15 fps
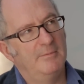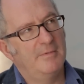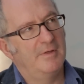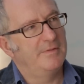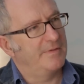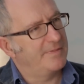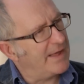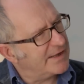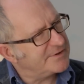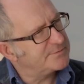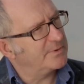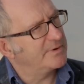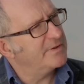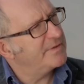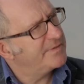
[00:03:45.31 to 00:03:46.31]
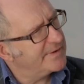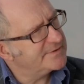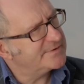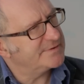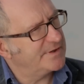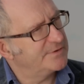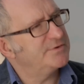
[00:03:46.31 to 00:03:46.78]
That's one of the
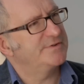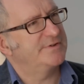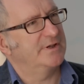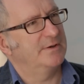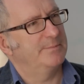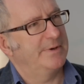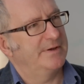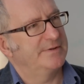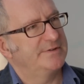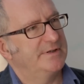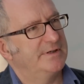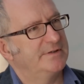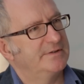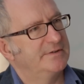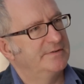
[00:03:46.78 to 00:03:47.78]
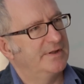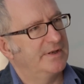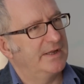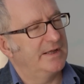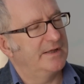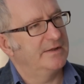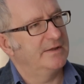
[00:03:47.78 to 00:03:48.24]
things that's interesting about it, that